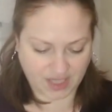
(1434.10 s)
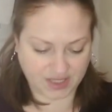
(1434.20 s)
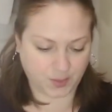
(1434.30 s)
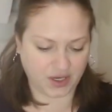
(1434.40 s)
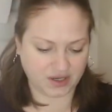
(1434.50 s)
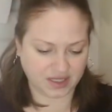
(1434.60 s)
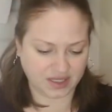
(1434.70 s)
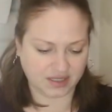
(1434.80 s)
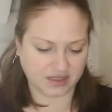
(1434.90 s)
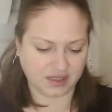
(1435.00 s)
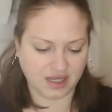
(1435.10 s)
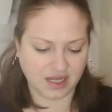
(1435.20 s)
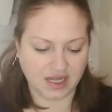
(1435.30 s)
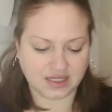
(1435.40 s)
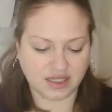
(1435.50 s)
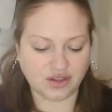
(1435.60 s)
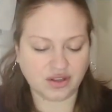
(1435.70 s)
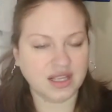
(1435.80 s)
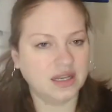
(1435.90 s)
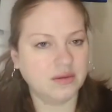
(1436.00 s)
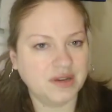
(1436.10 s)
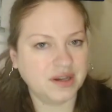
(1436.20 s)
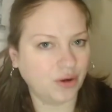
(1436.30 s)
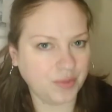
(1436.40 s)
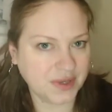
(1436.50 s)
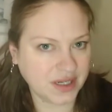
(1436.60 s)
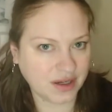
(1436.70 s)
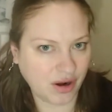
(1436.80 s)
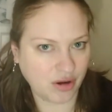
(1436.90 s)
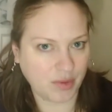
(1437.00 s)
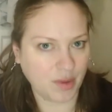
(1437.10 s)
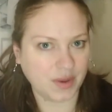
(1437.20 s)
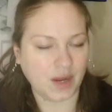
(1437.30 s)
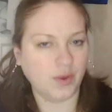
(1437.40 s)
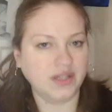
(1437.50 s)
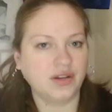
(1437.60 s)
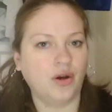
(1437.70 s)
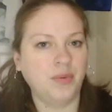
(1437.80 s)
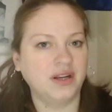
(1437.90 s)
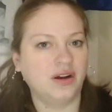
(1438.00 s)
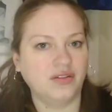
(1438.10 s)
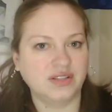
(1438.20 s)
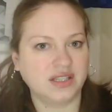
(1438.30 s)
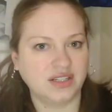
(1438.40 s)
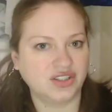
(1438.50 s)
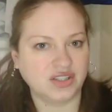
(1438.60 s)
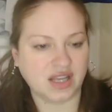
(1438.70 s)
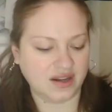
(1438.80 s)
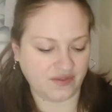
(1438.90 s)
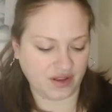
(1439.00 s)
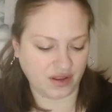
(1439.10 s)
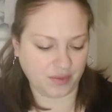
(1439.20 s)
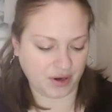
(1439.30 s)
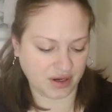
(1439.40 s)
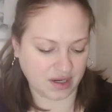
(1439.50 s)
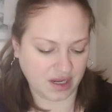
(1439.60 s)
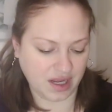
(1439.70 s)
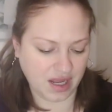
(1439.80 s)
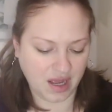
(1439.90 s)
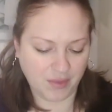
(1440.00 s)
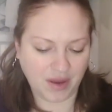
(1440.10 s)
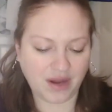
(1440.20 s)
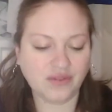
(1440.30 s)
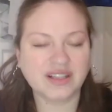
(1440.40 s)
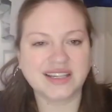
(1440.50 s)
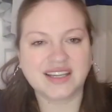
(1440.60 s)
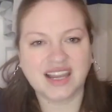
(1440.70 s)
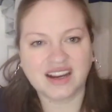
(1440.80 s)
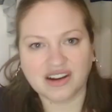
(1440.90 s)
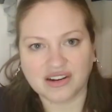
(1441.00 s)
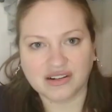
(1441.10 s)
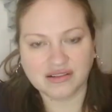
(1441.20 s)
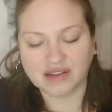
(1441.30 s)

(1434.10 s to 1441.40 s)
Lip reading: That's weird. It didn't look like it had been opened at all, but when I went to open it, all of a sudden it just kind of fell apart. I don't really care